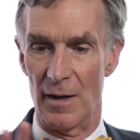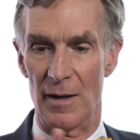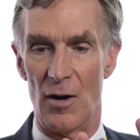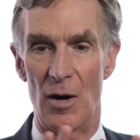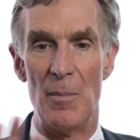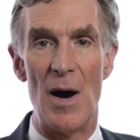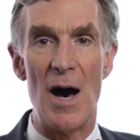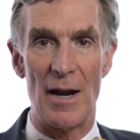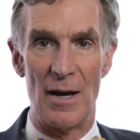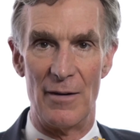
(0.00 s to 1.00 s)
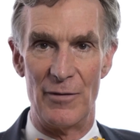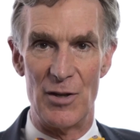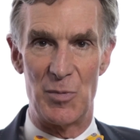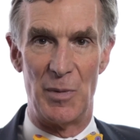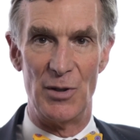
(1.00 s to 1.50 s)
an armada of
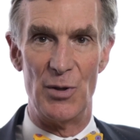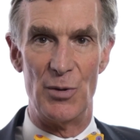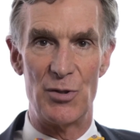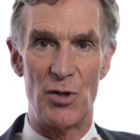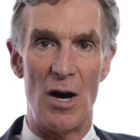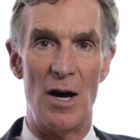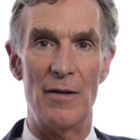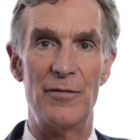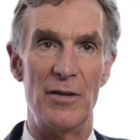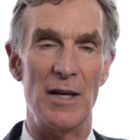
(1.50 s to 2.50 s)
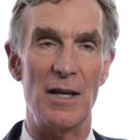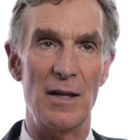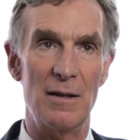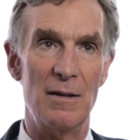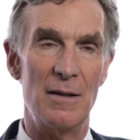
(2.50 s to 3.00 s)
these balloons off
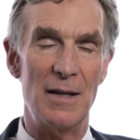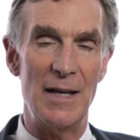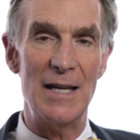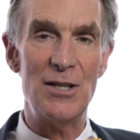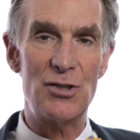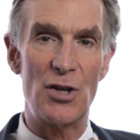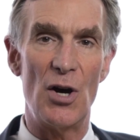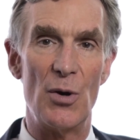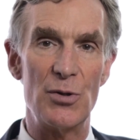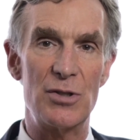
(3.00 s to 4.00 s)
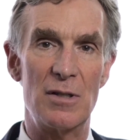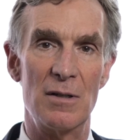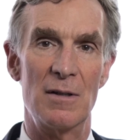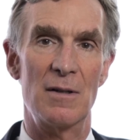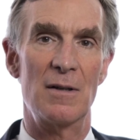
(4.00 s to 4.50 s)
the east
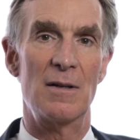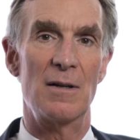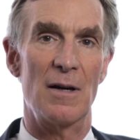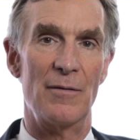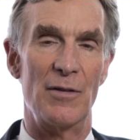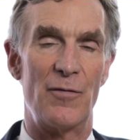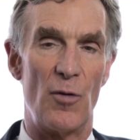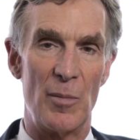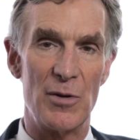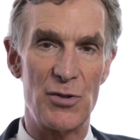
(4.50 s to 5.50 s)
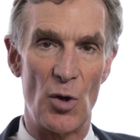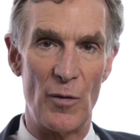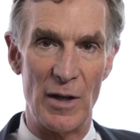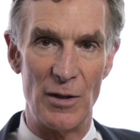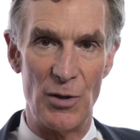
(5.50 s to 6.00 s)
coast of the former
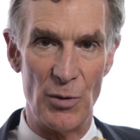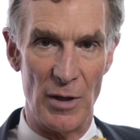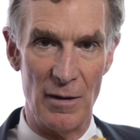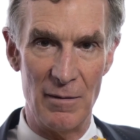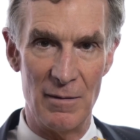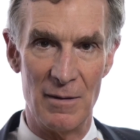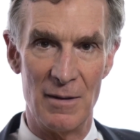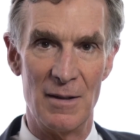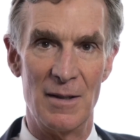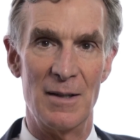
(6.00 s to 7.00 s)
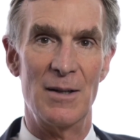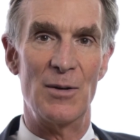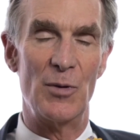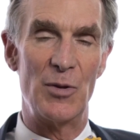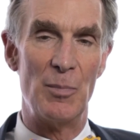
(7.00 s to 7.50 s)
Soviet Union
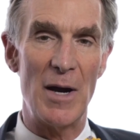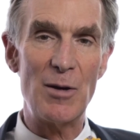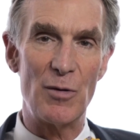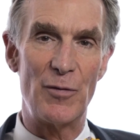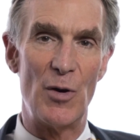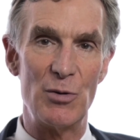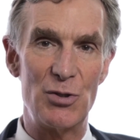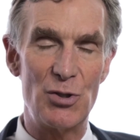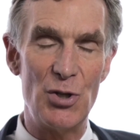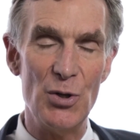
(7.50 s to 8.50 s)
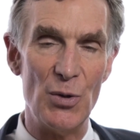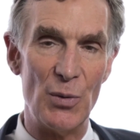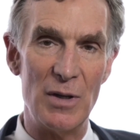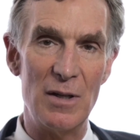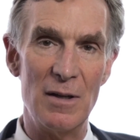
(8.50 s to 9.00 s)
with microphones
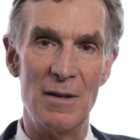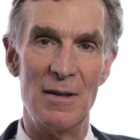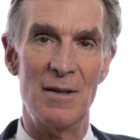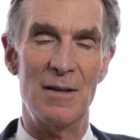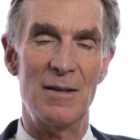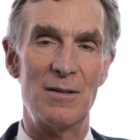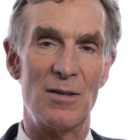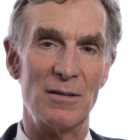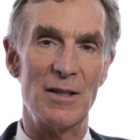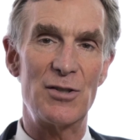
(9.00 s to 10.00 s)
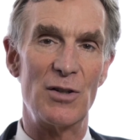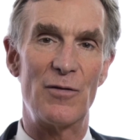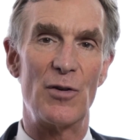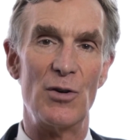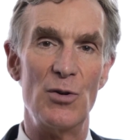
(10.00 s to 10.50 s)
tuned to
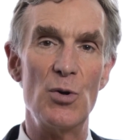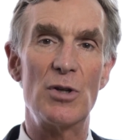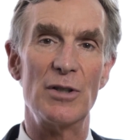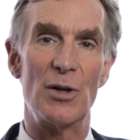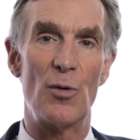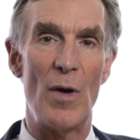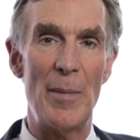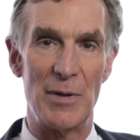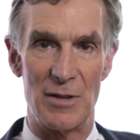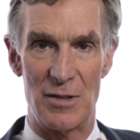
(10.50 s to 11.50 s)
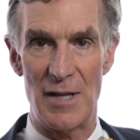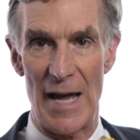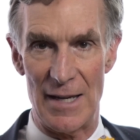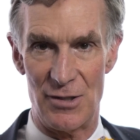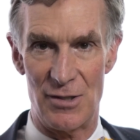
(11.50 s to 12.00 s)
listen for nuclear weapons
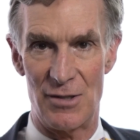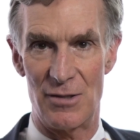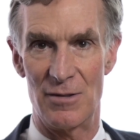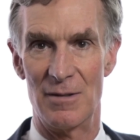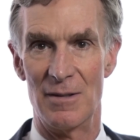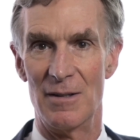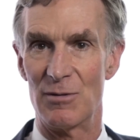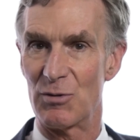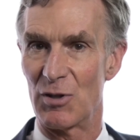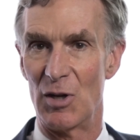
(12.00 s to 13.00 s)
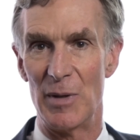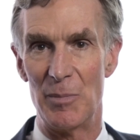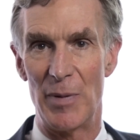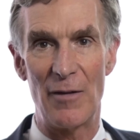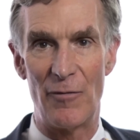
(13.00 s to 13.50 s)
tests. This was going to
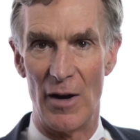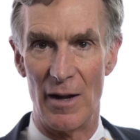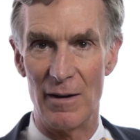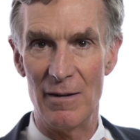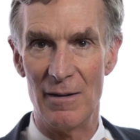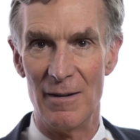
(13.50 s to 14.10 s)
be big fun.